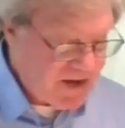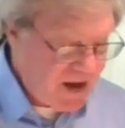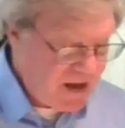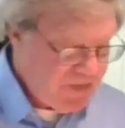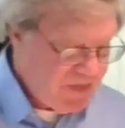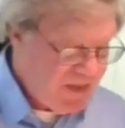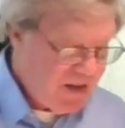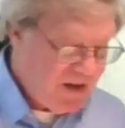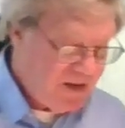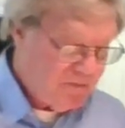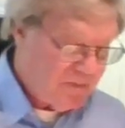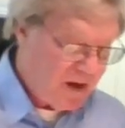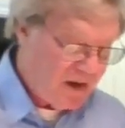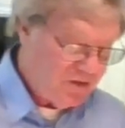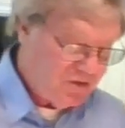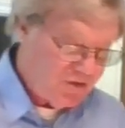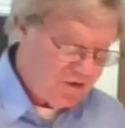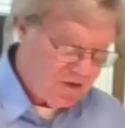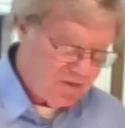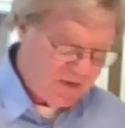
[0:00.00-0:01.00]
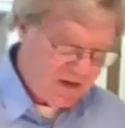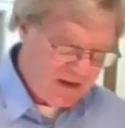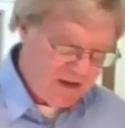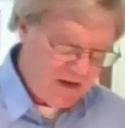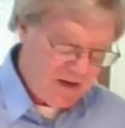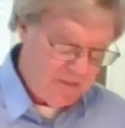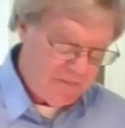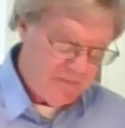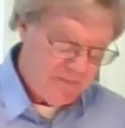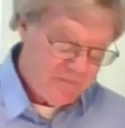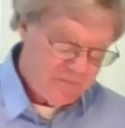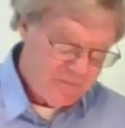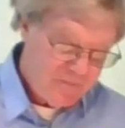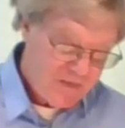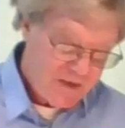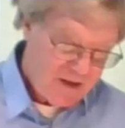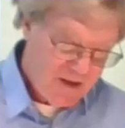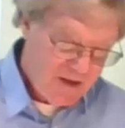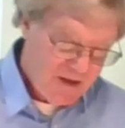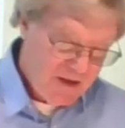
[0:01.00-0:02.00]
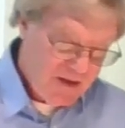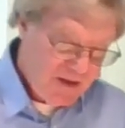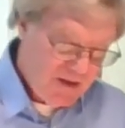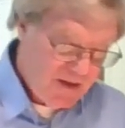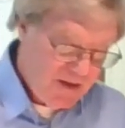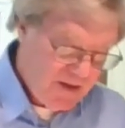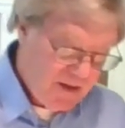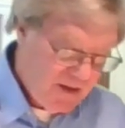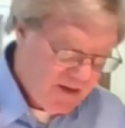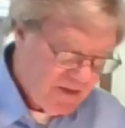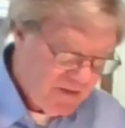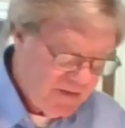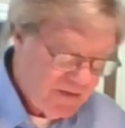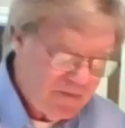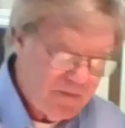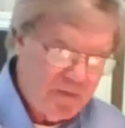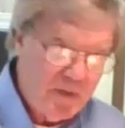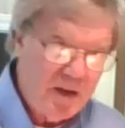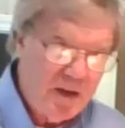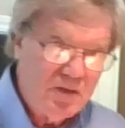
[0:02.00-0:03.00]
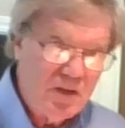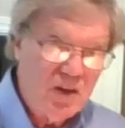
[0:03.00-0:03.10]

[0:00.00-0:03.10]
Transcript: nothing by serving him. They,